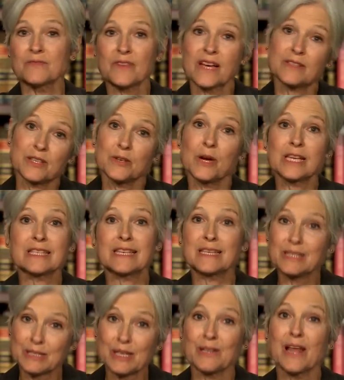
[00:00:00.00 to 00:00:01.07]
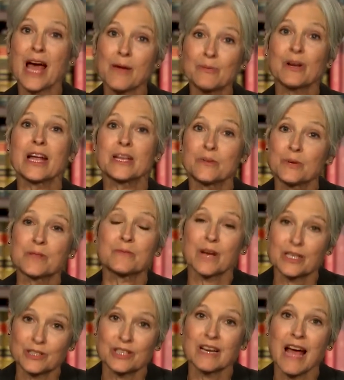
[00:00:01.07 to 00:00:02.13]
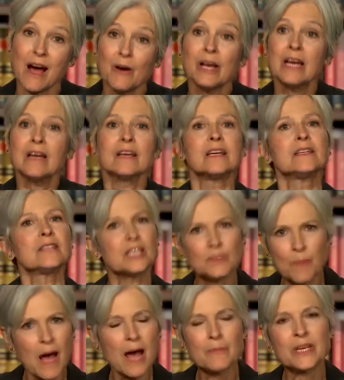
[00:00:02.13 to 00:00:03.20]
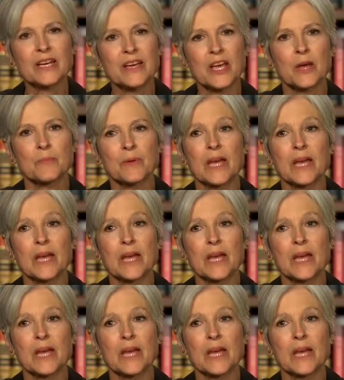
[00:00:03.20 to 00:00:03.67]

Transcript: In fact, the U.S. is collaborating with Russia now in this bombing campaign.